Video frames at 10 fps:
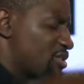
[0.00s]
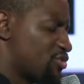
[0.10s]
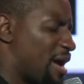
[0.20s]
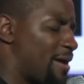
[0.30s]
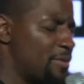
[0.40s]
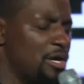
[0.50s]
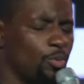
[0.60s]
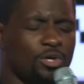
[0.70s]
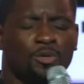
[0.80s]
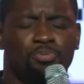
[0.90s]
track.
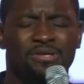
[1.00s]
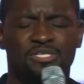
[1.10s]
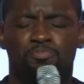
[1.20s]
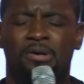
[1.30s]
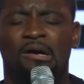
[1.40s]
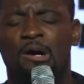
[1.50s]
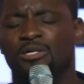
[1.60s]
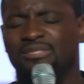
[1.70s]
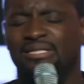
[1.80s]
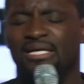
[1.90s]
We're going to pray this prayer all
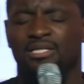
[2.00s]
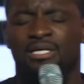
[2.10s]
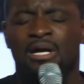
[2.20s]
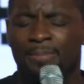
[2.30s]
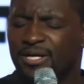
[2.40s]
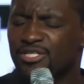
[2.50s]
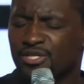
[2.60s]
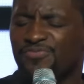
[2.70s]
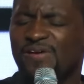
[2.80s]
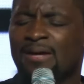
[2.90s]
together because
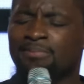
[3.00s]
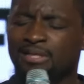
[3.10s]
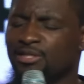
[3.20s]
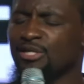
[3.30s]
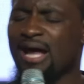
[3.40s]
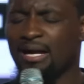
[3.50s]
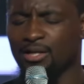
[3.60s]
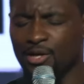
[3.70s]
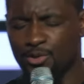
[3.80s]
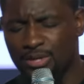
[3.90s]
you're family and you're not
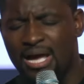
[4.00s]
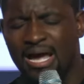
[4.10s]
alone.